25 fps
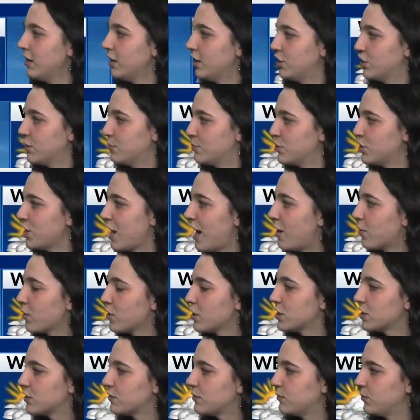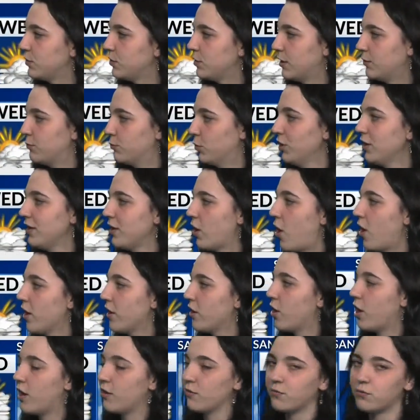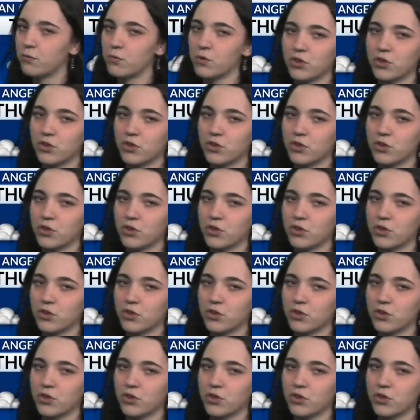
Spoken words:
some showers really on and off for